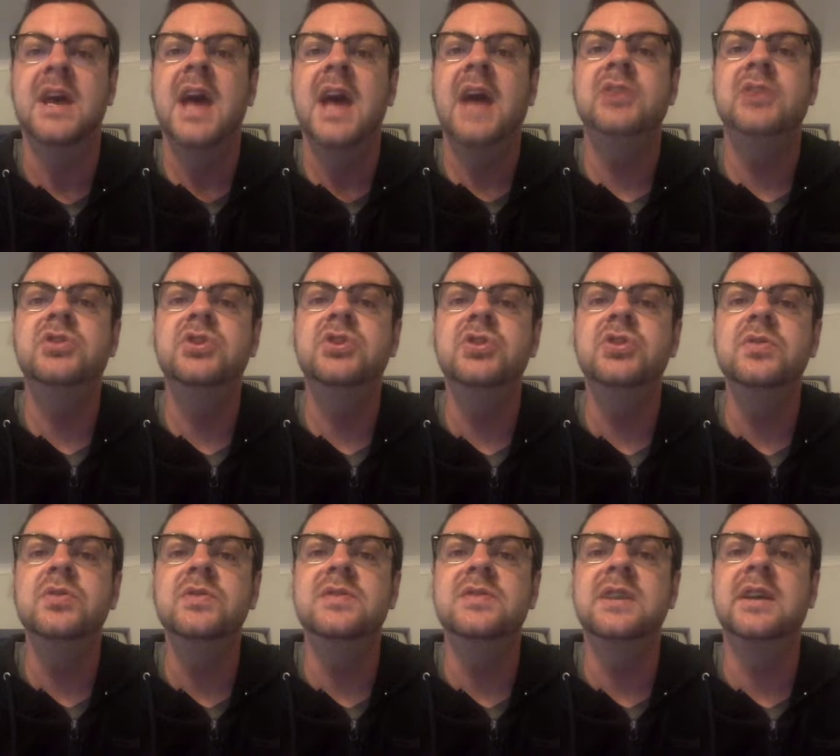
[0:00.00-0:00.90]
and
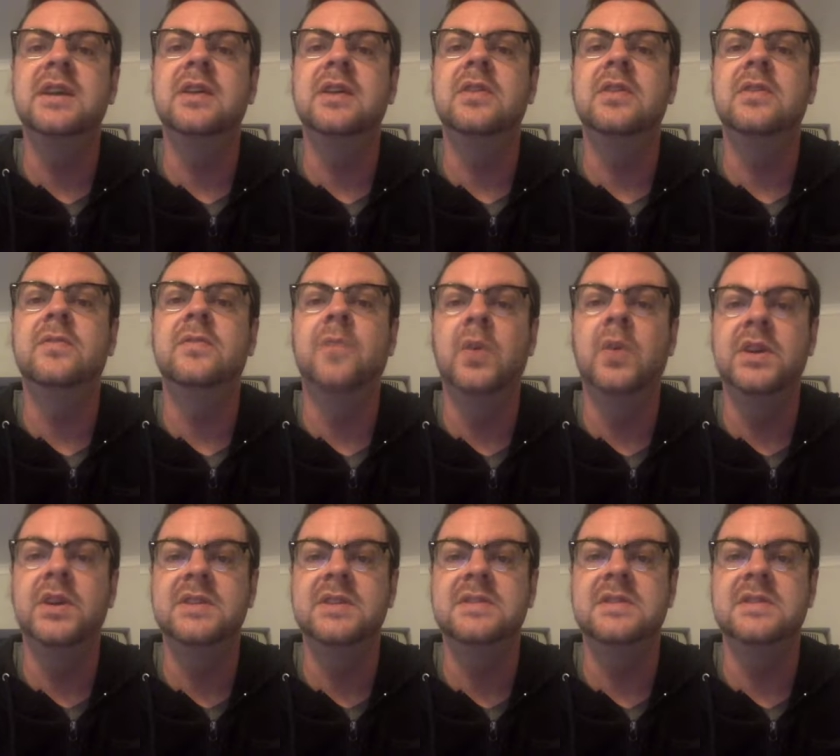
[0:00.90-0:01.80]
choosing the
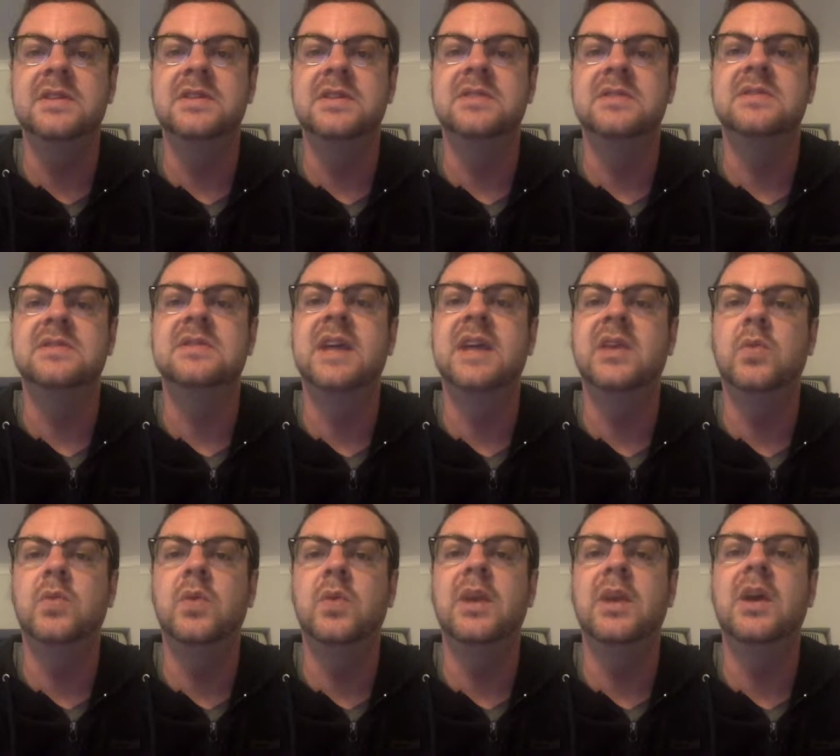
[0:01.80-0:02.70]
voices that
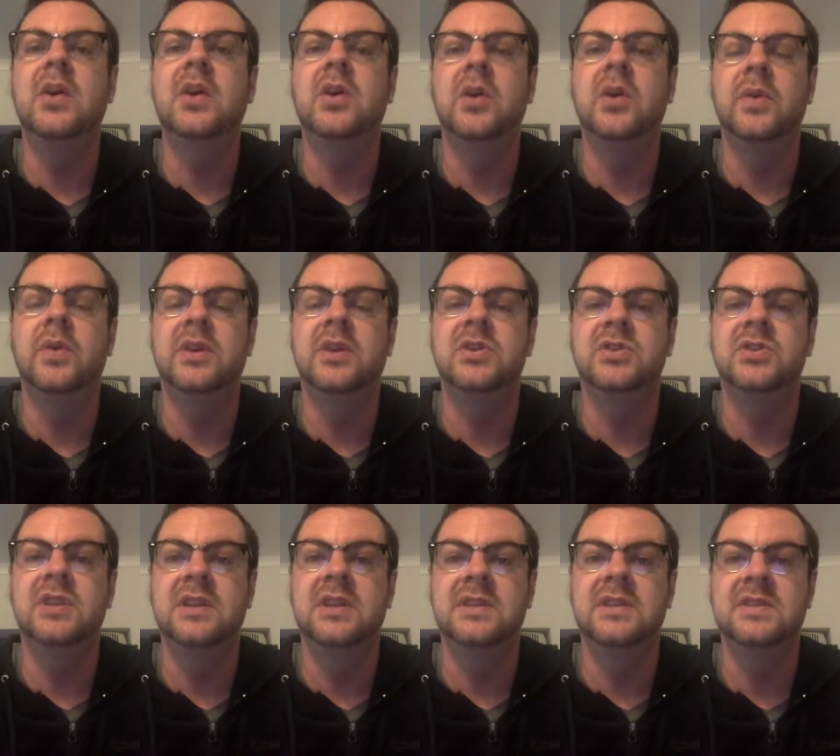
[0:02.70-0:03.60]
we are going
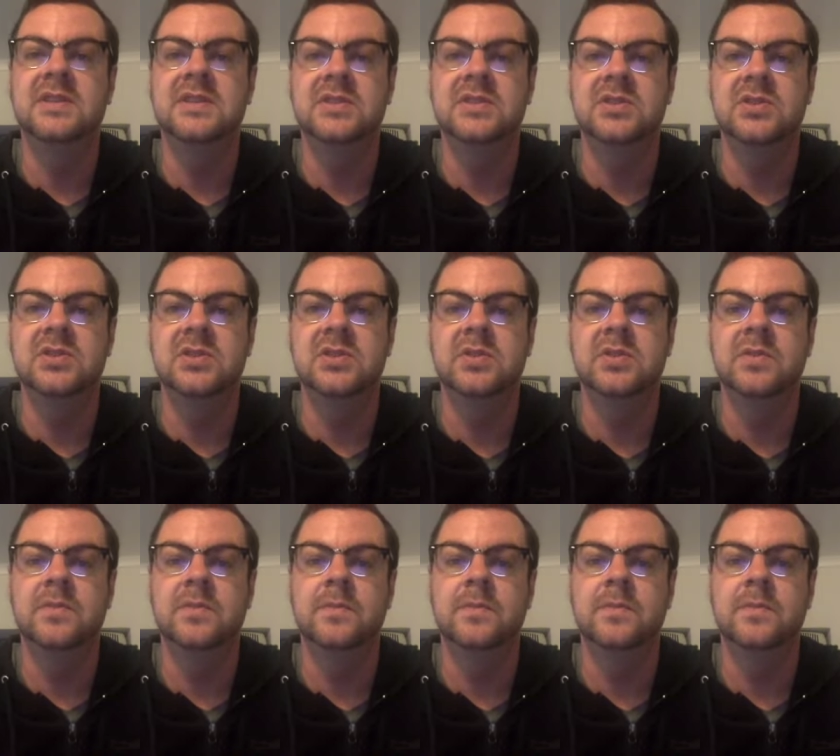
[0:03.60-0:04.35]
to listen to.